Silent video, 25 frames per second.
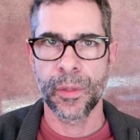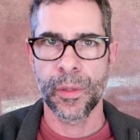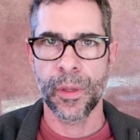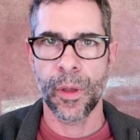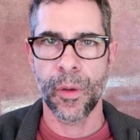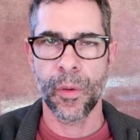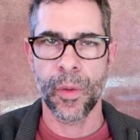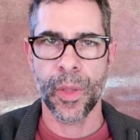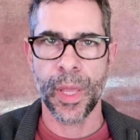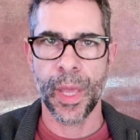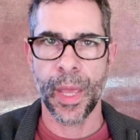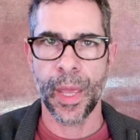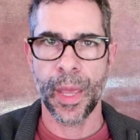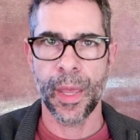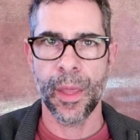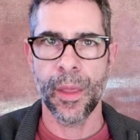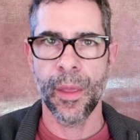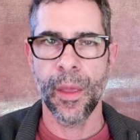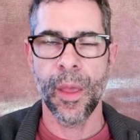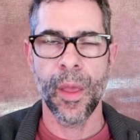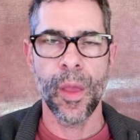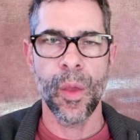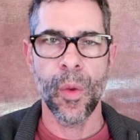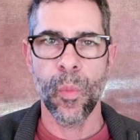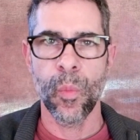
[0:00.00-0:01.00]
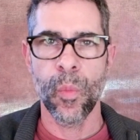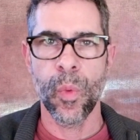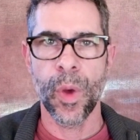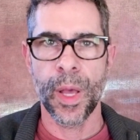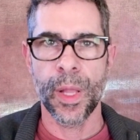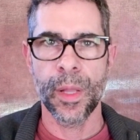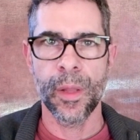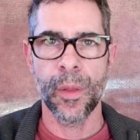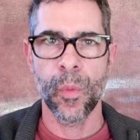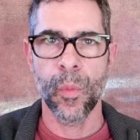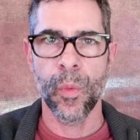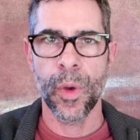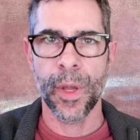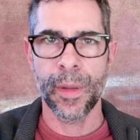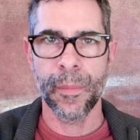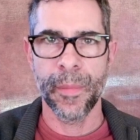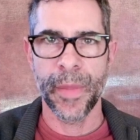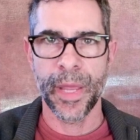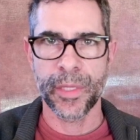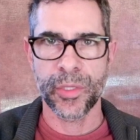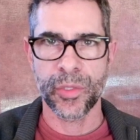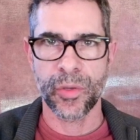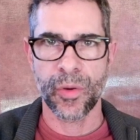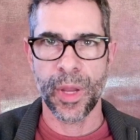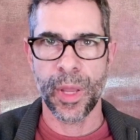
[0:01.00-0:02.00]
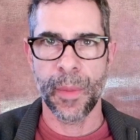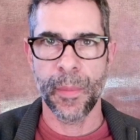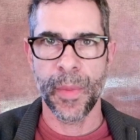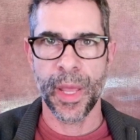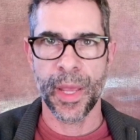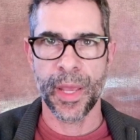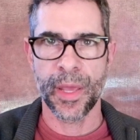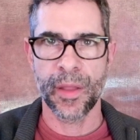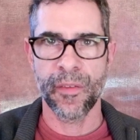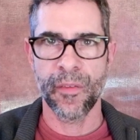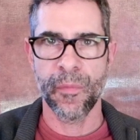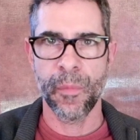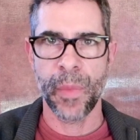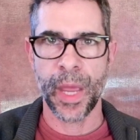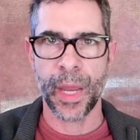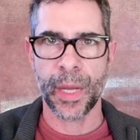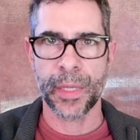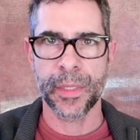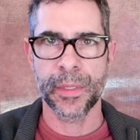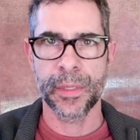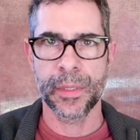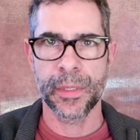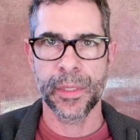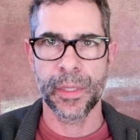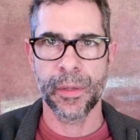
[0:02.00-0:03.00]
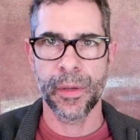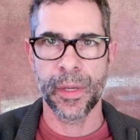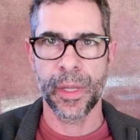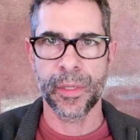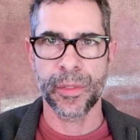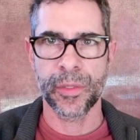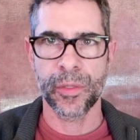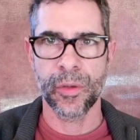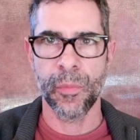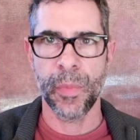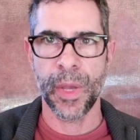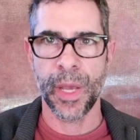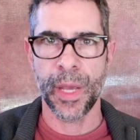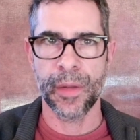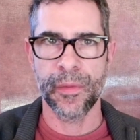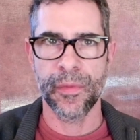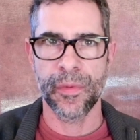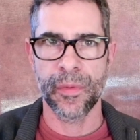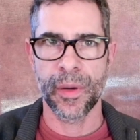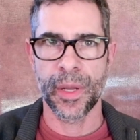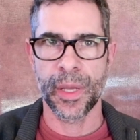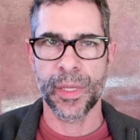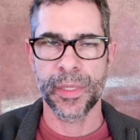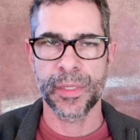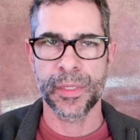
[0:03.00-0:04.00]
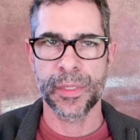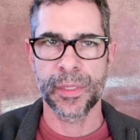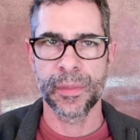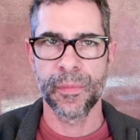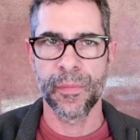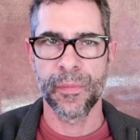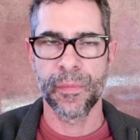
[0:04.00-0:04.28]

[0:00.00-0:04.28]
Okay, well, what makes gram-negative bacteria so bad for us?